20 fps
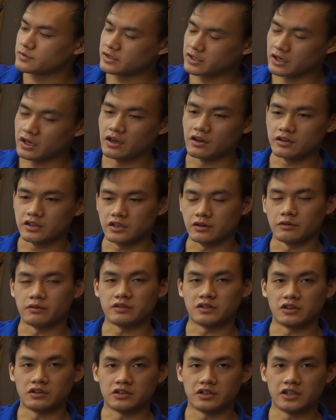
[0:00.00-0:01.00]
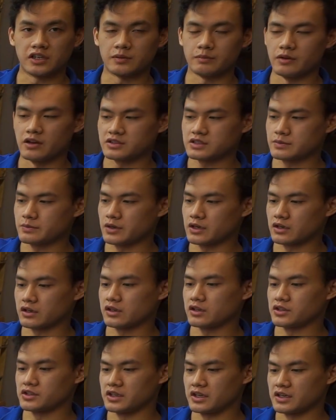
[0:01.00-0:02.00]
you know, you'll you'll need a multimeter,
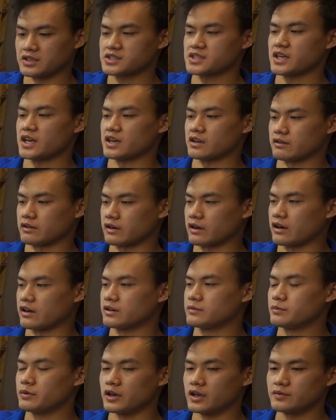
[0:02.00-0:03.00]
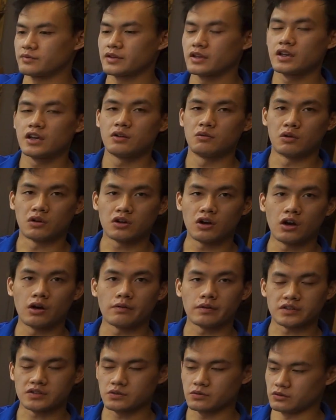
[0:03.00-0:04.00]
you'll need a soldering iron, but we'll go
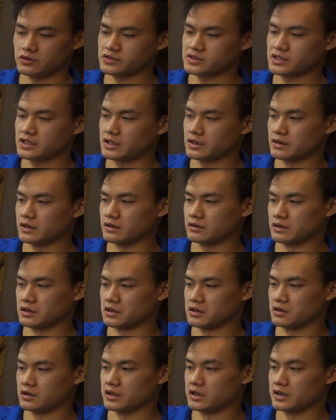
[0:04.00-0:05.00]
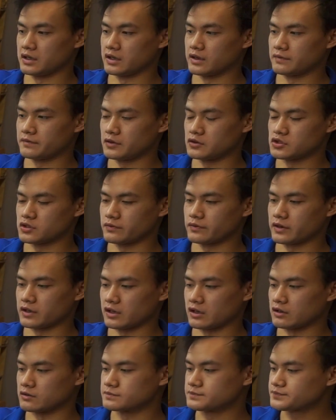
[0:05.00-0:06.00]
over tools in a little in a future
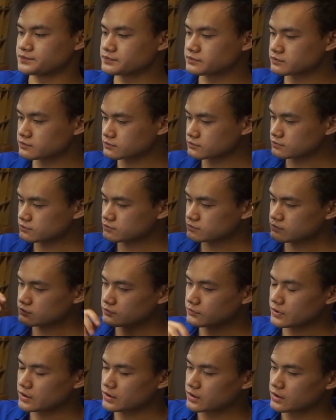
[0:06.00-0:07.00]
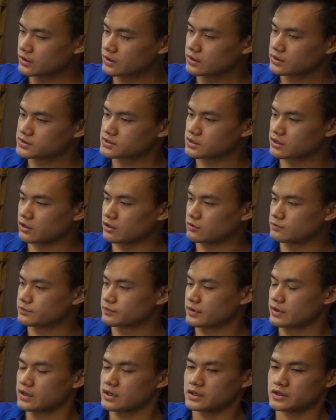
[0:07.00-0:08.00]
video. So,
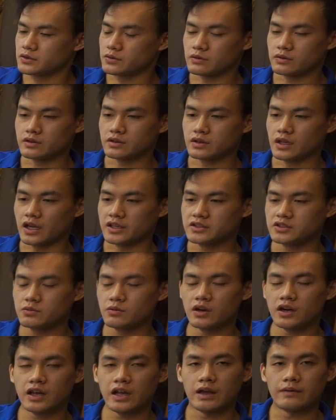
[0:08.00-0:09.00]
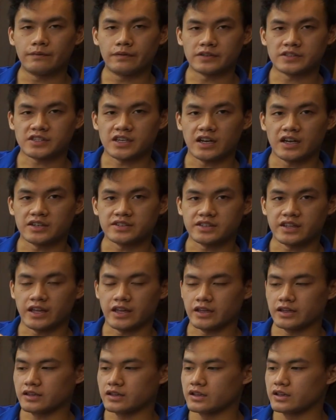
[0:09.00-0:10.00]
there, I do want to emphasize
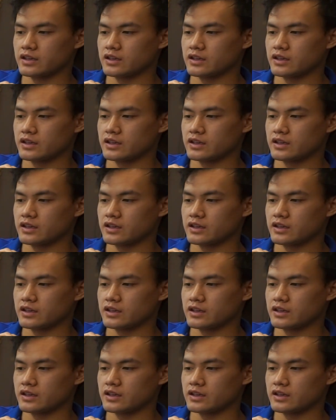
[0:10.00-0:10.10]
that